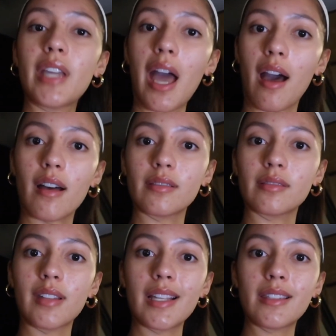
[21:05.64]
yeah,
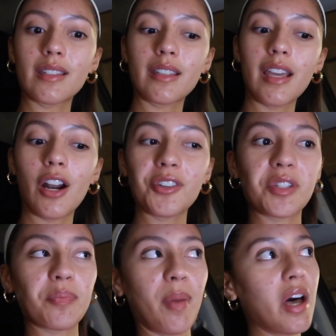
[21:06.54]
let's get our
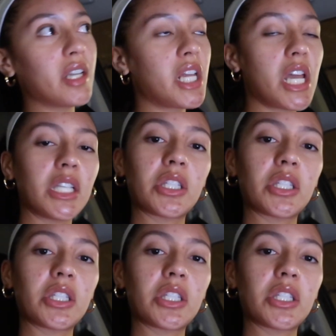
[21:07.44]
spa day